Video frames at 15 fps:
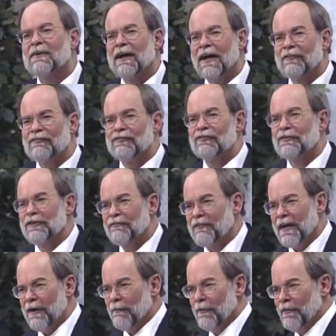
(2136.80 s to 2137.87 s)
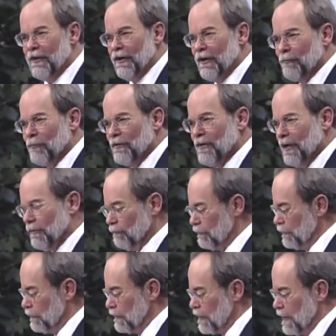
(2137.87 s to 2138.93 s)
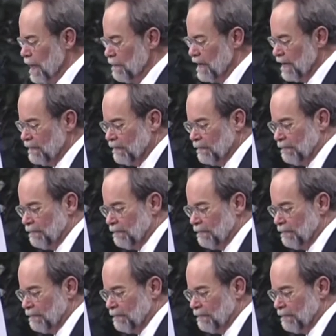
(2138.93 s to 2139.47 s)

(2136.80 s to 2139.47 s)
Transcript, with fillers: I'll just leave that one there without further comment.